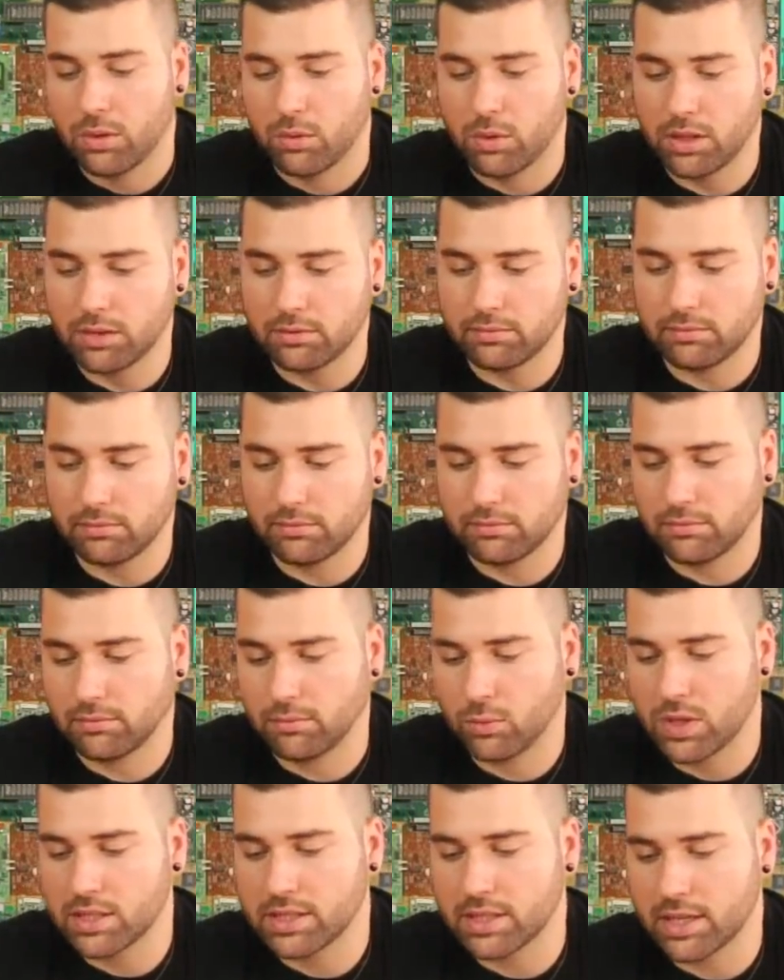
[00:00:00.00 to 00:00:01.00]
Well,
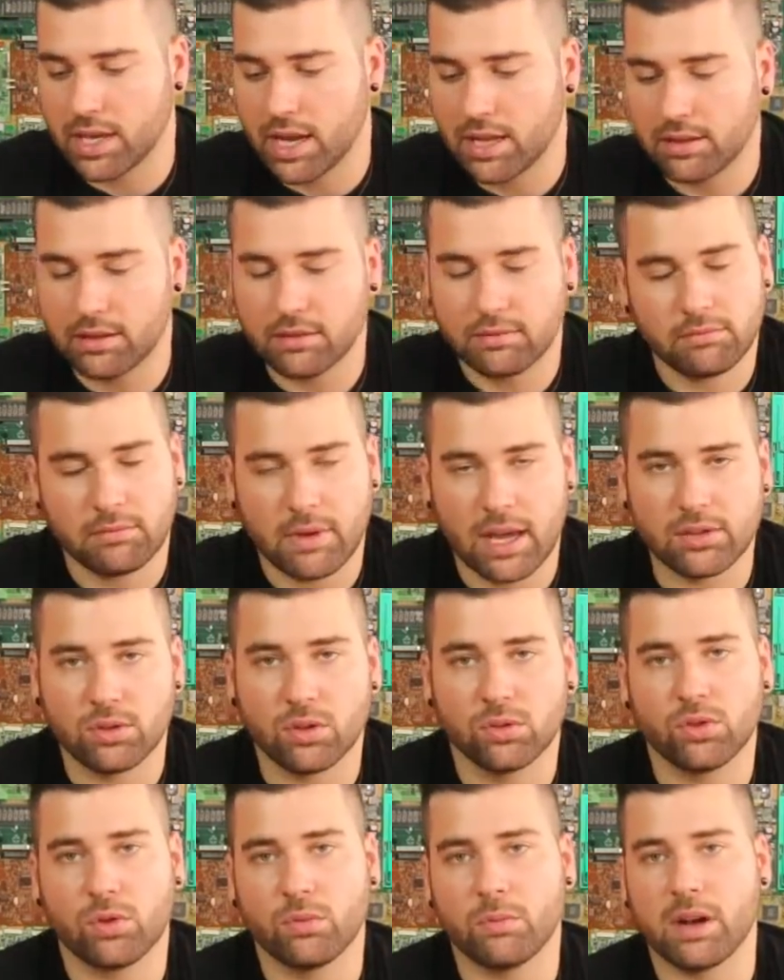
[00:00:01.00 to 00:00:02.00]
once again, I
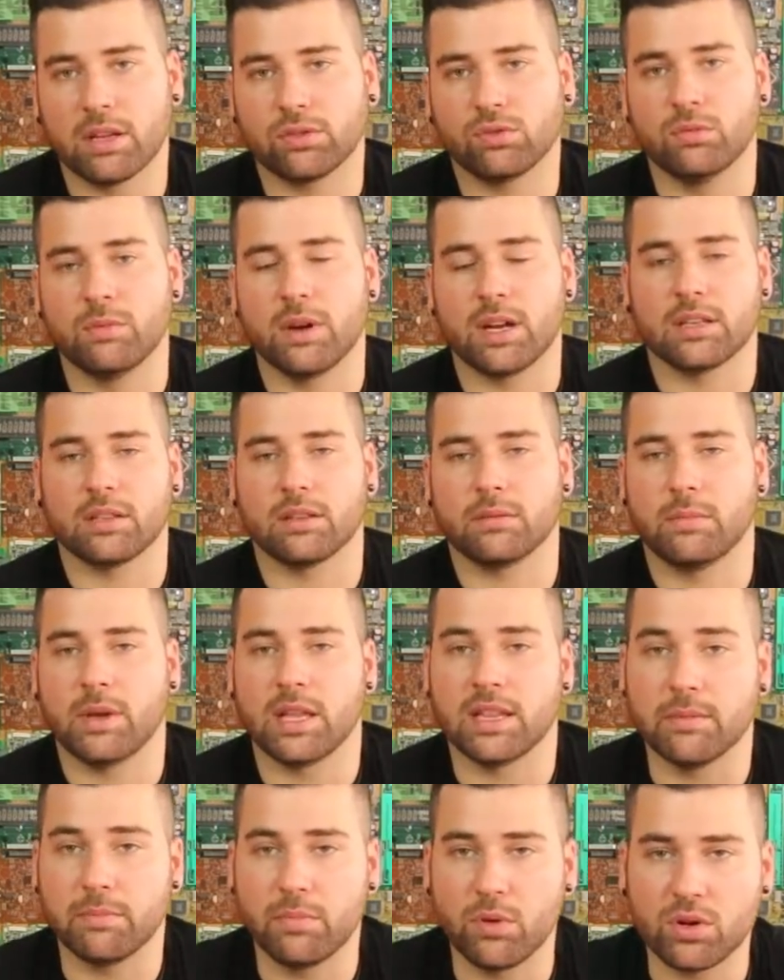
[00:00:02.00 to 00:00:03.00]
don't know too
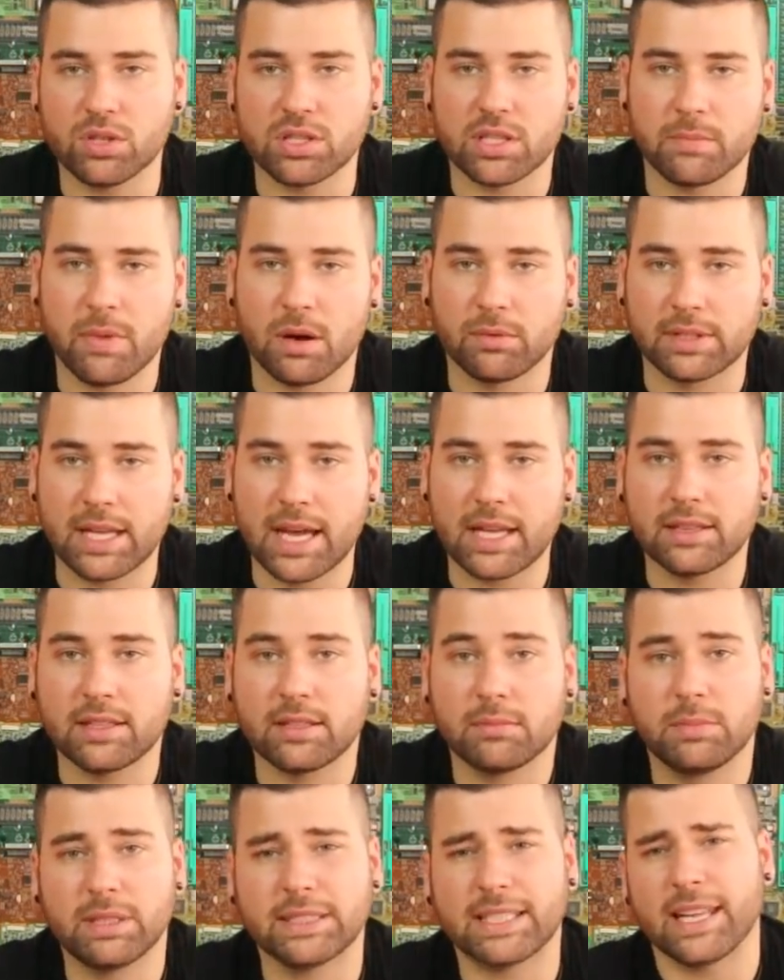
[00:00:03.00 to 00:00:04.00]
many books about
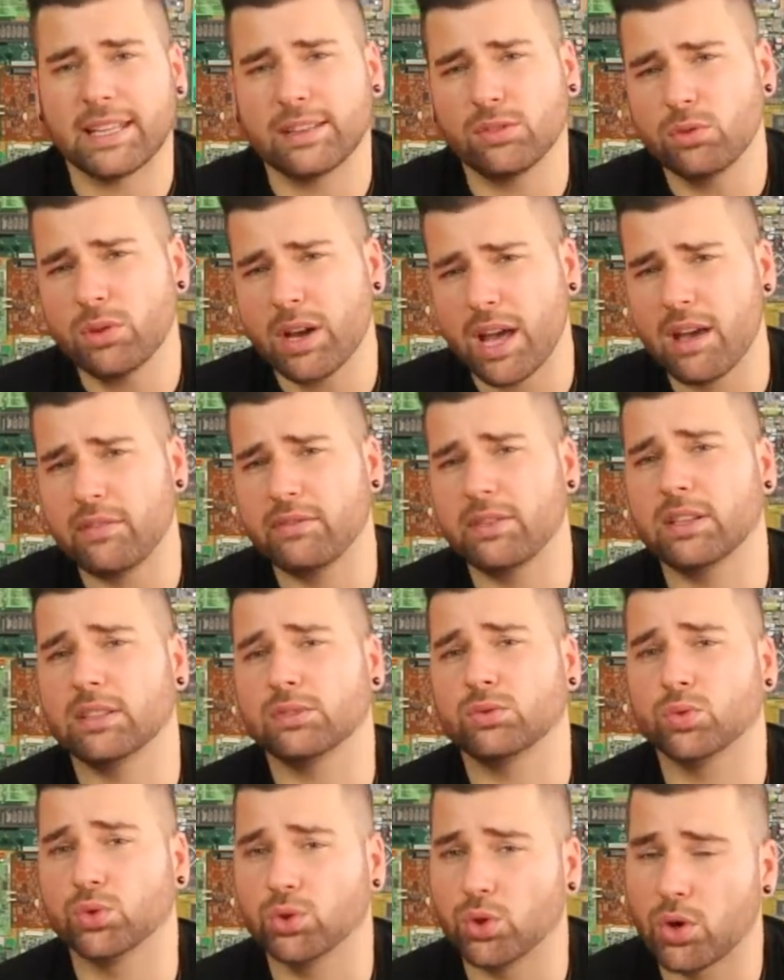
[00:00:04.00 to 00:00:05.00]
that, but I do have a
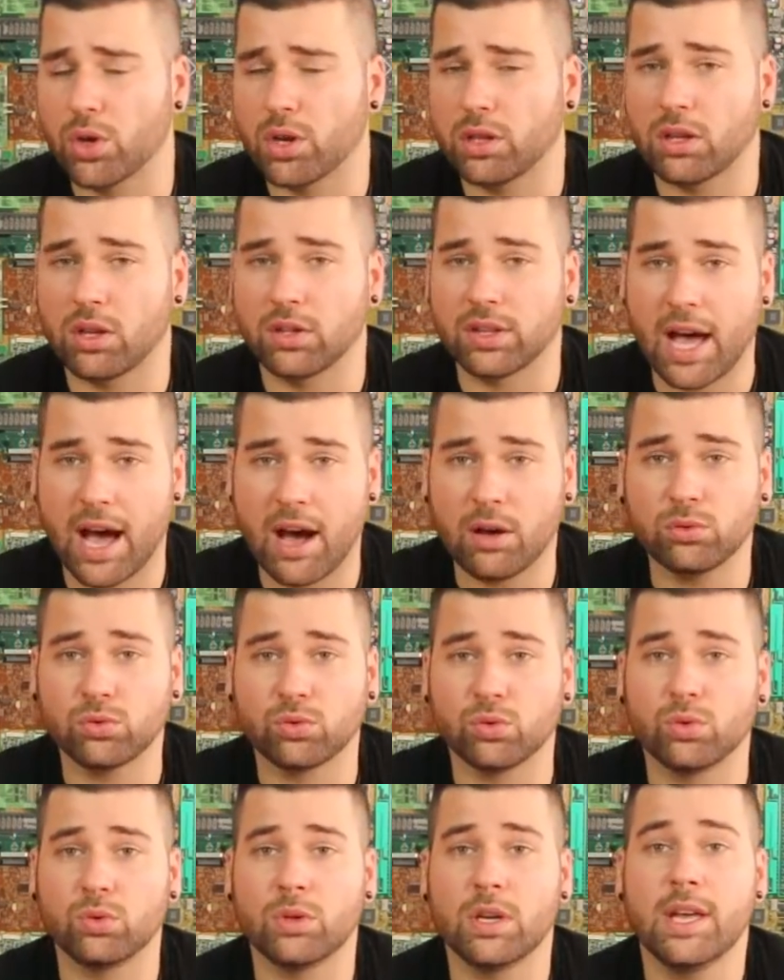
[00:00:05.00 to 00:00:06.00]
tutorial on how
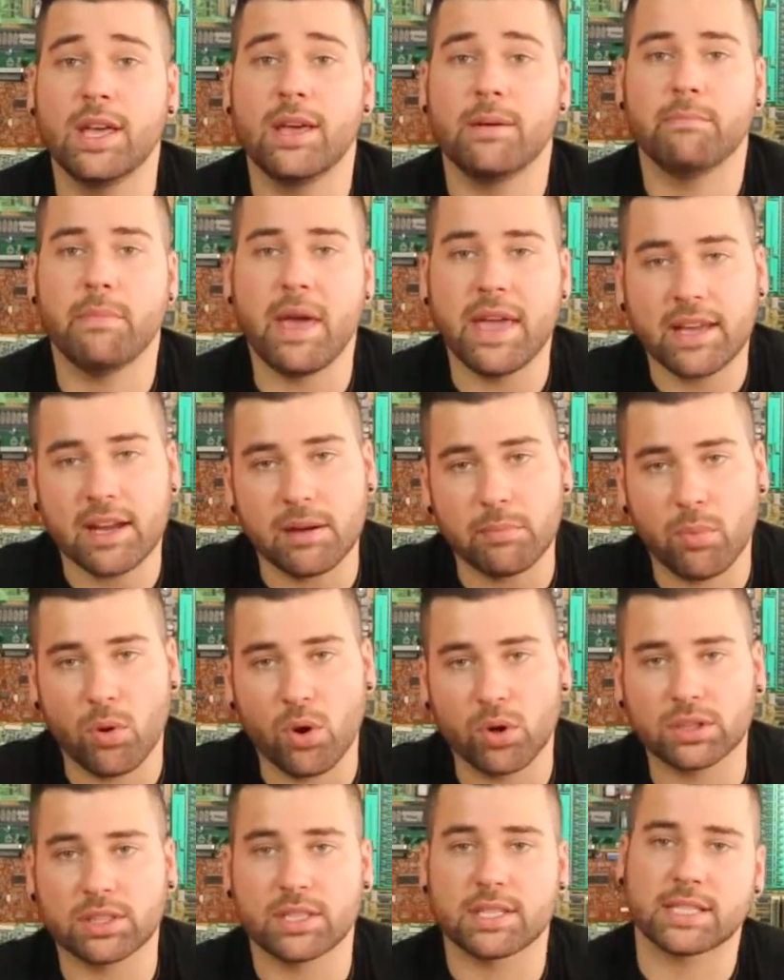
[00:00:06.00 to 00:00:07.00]
to make a
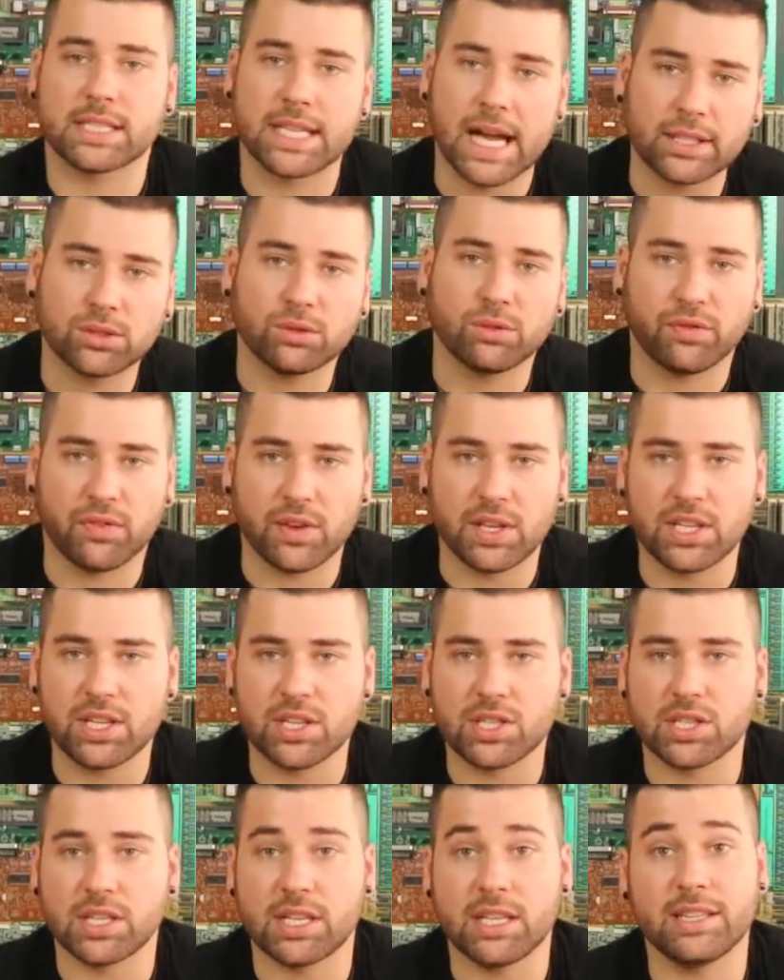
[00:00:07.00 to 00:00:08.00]
board start to
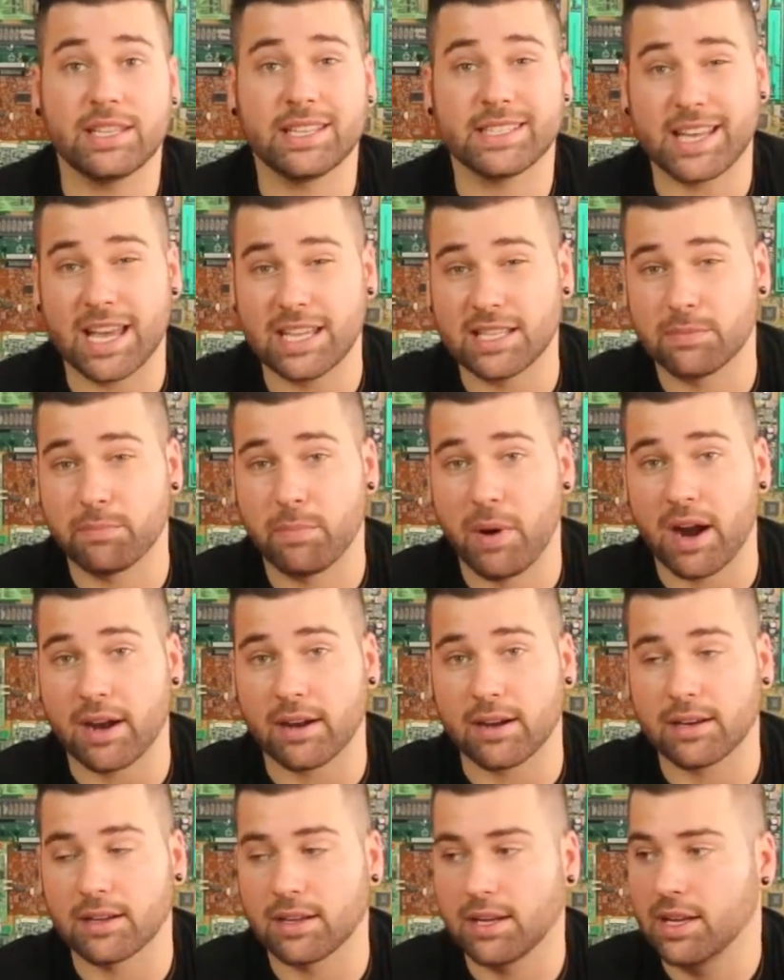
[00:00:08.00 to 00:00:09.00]
finish in Design
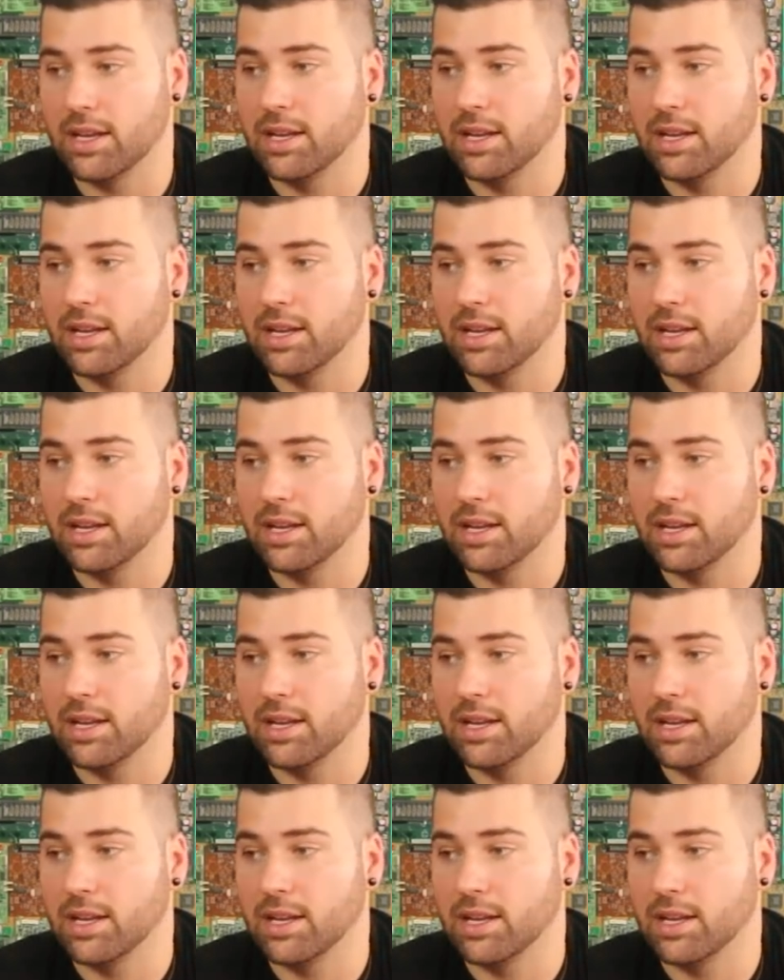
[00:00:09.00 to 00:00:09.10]
Spark.